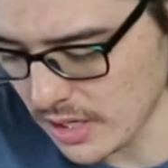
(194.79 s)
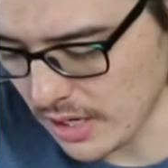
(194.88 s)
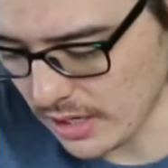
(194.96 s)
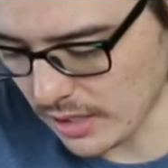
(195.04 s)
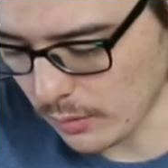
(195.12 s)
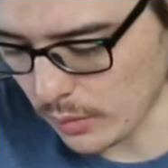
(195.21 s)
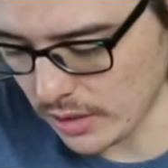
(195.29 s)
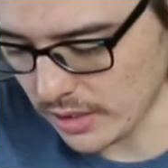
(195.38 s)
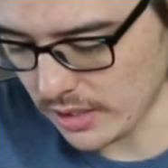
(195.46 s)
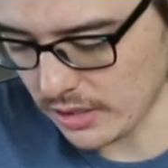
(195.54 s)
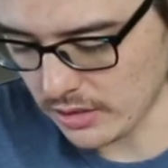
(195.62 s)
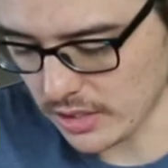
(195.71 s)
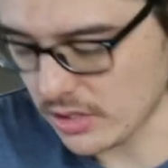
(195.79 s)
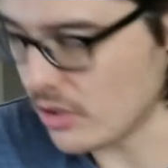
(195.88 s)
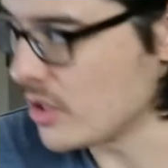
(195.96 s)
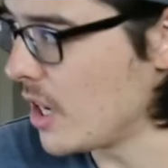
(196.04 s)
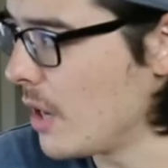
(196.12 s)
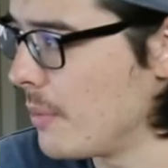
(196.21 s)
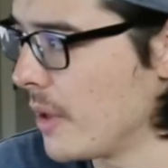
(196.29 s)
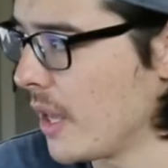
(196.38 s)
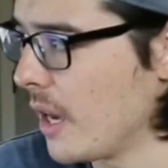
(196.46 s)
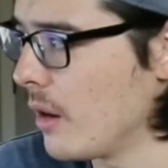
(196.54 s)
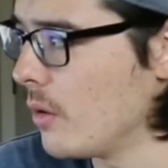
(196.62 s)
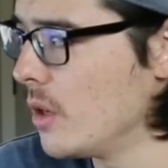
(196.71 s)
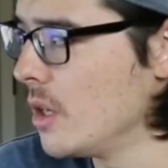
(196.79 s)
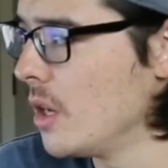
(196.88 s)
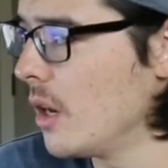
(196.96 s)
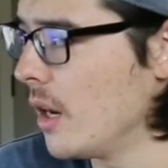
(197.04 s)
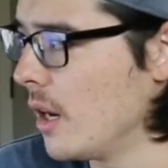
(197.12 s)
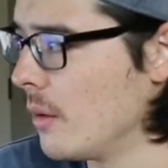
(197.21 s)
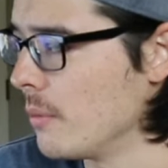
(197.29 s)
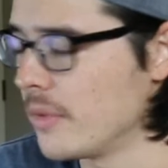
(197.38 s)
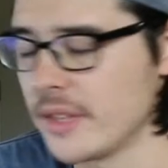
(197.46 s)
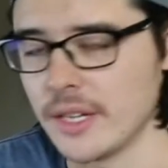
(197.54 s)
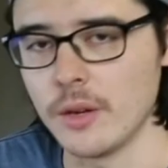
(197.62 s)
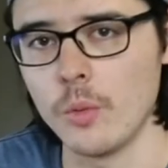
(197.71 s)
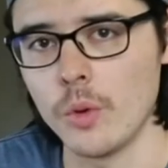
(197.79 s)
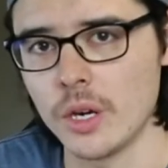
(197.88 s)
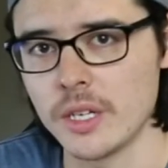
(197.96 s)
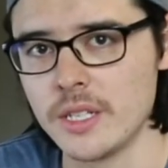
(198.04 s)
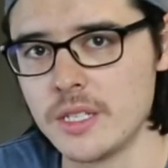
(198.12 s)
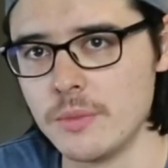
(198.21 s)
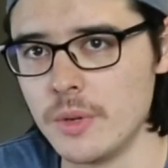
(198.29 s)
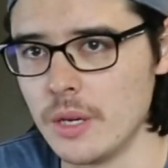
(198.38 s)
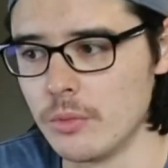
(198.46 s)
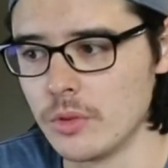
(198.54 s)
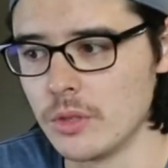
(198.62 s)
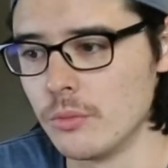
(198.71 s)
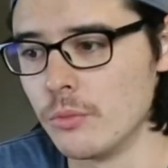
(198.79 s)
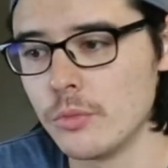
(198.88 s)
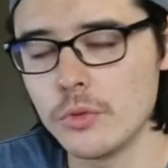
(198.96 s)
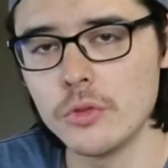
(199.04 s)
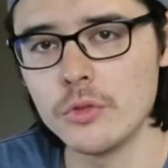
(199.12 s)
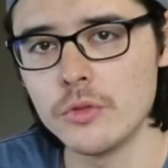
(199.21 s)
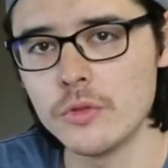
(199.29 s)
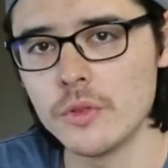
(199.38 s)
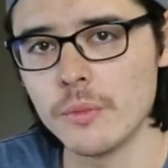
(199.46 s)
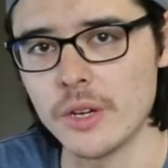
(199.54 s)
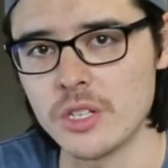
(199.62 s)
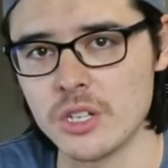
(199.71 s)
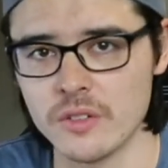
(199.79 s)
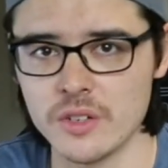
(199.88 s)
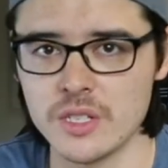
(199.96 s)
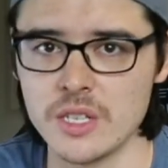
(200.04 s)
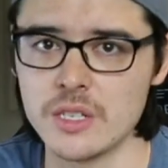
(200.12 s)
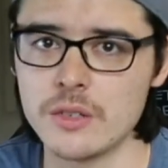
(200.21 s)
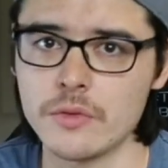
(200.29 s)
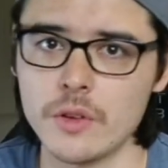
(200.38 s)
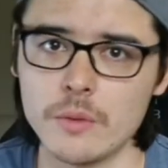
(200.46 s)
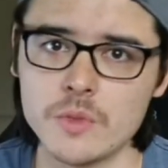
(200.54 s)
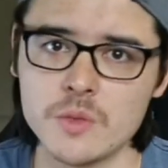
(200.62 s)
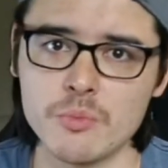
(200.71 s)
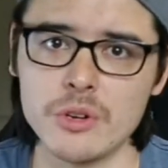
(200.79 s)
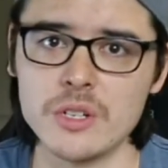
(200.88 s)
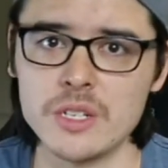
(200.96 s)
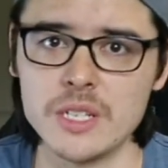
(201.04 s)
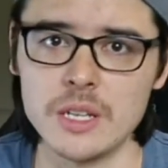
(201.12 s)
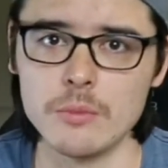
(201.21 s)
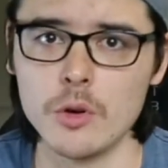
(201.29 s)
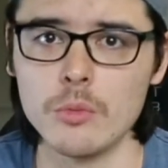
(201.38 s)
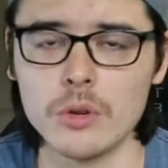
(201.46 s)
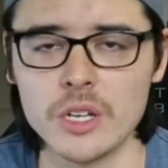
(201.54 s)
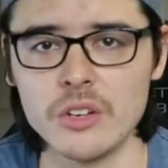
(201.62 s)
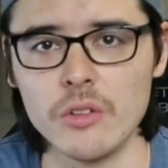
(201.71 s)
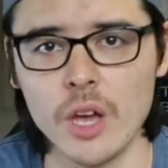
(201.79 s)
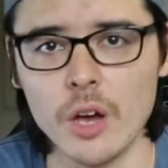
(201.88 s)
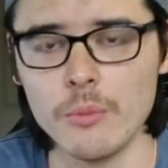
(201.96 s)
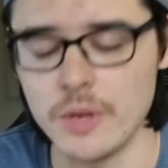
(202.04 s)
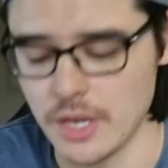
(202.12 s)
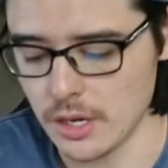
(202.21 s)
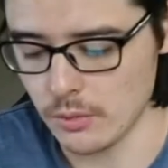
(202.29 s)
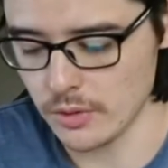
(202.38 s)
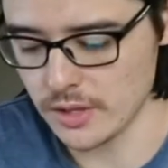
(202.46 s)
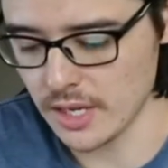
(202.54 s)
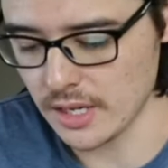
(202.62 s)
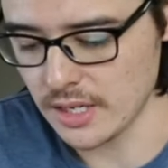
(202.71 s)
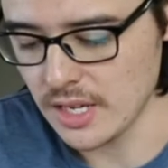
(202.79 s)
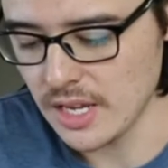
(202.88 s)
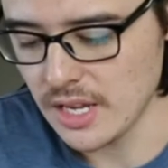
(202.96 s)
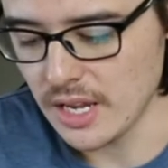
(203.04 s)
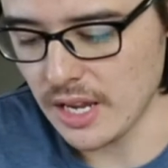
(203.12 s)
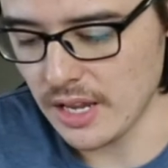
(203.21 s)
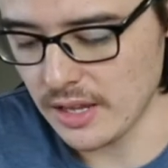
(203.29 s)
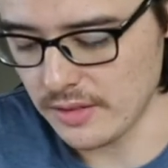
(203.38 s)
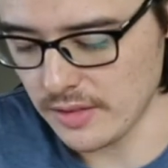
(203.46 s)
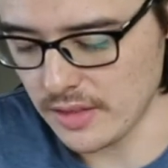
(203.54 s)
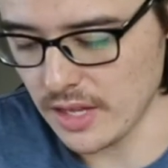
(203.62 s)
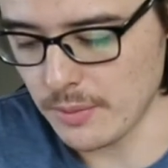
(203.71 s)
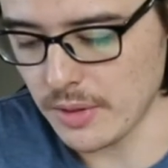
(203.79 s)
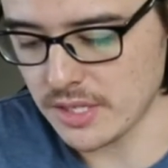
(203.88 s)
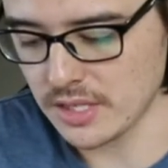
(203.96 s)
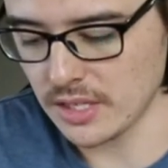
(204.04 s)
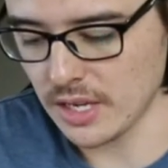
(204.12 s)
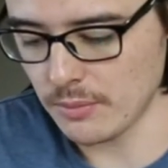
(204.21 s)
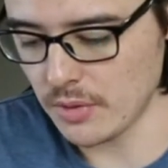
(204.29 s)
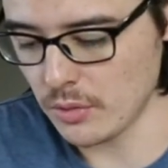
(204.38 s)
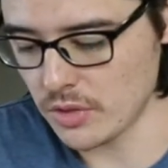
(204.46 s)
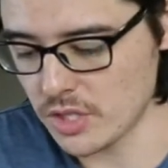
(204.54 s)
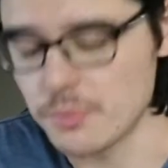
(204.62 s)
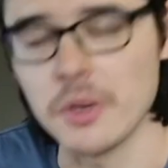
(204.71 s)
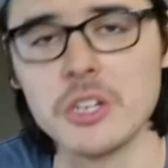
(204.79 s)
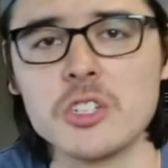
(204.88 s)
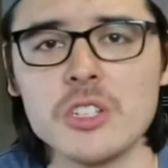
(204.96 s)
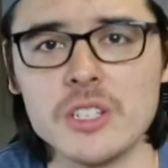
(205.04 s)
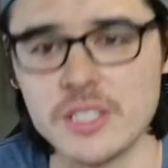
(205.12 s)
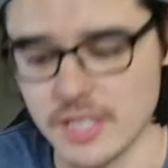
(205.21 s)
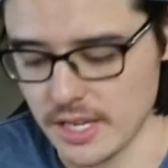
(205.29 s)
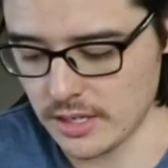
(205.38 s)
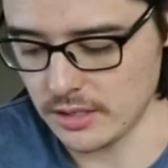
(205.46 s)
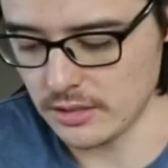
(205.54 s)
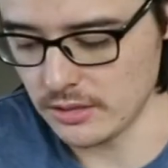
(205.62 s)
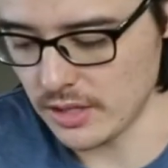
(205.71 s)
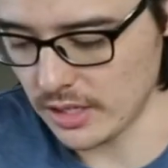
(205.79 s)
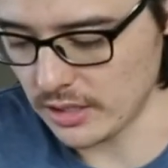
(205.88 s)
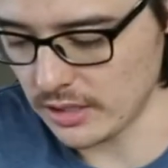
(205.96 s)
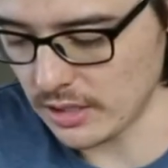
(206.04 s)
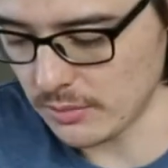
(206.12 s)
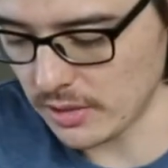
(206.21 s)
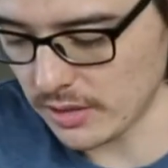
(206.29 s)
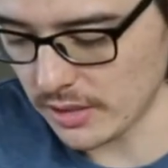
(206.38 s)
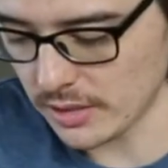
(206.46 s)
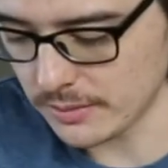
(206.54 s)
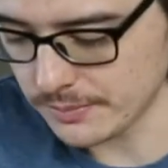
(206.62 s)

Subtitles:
And I went in here and I started typing out that I wanted to be able to move my services from Sprint to T-Mobile. Can you help me out with that? And they basically got me with a specialist that could get me there.